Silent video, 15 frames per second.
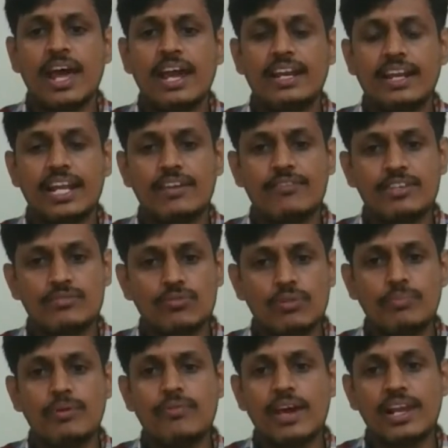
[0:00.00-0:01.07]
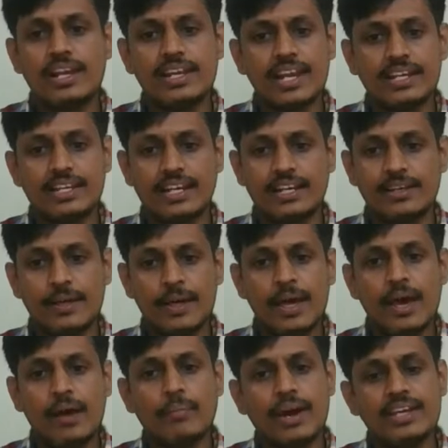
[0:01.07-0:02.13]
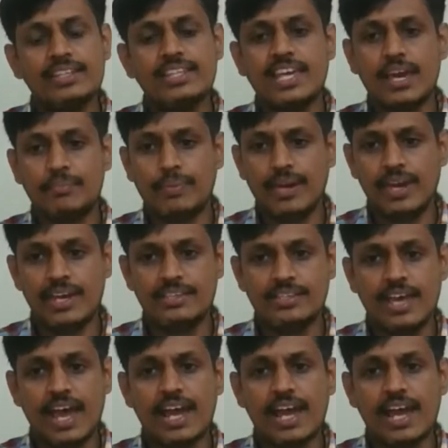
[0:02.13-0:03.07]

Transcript: and request will be validated by the APIs.